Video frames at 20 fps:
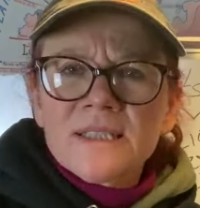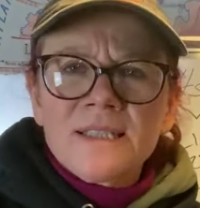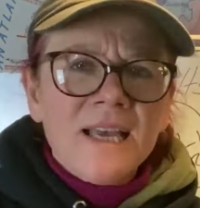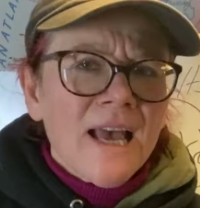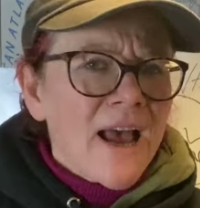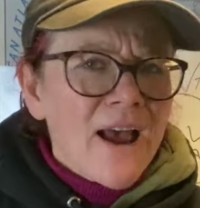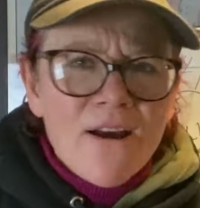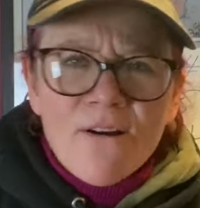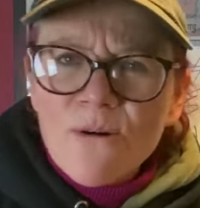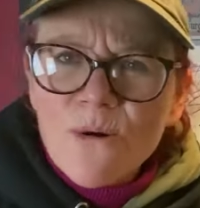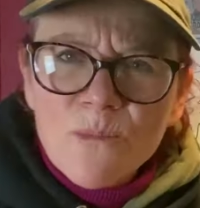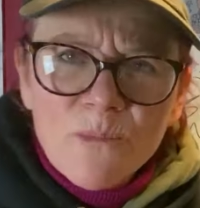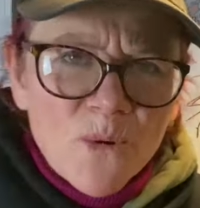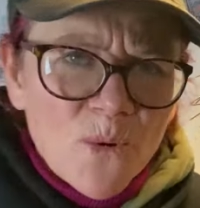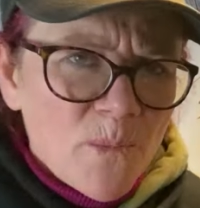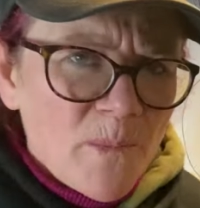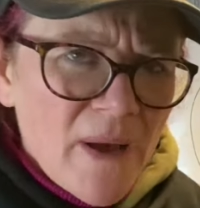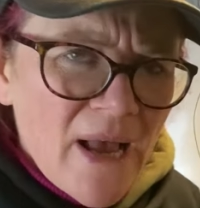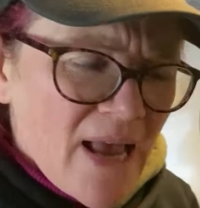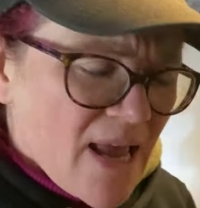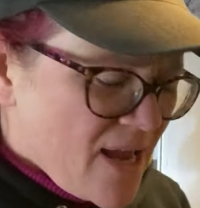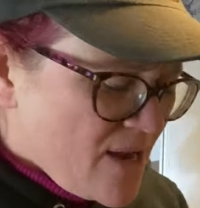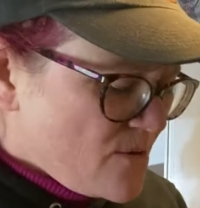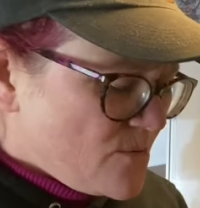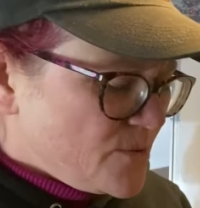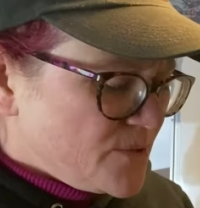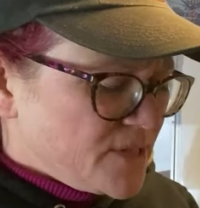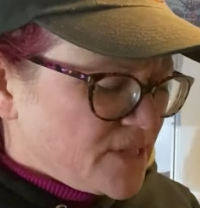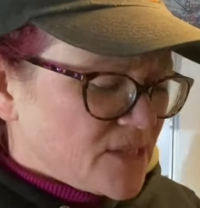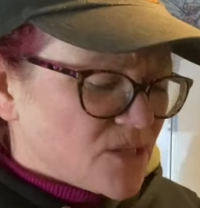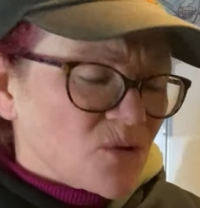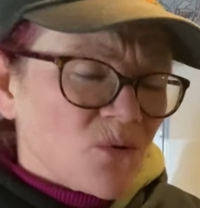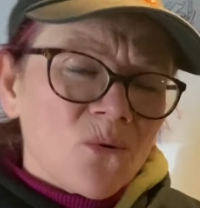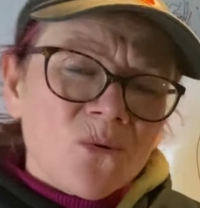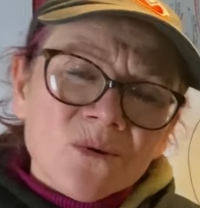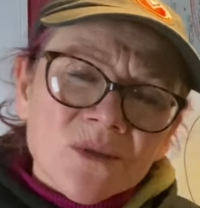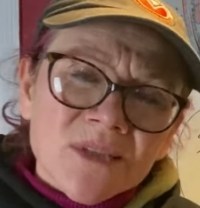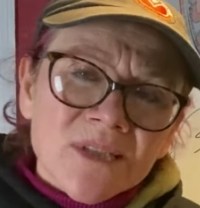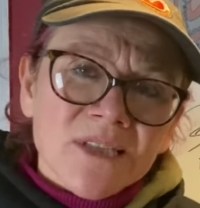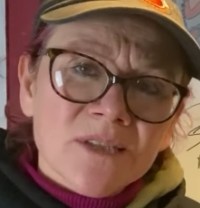terrible pain with these
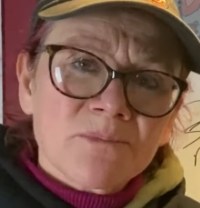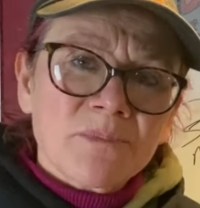horses